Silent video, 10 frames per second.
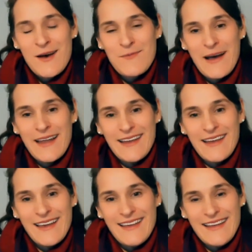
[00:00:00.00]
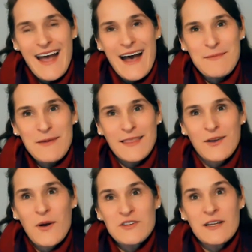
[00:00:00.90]
But yeah, I mean, the
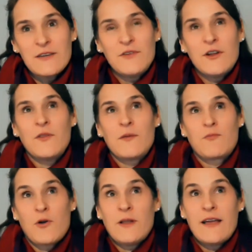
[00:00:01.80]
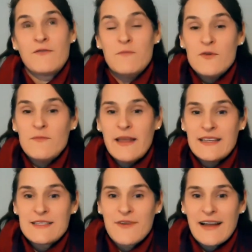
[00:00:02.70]
question of, you know, the pro-life movement,
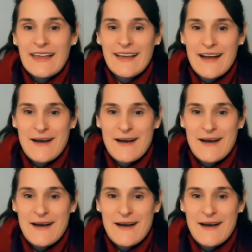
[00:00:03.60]
it's funny.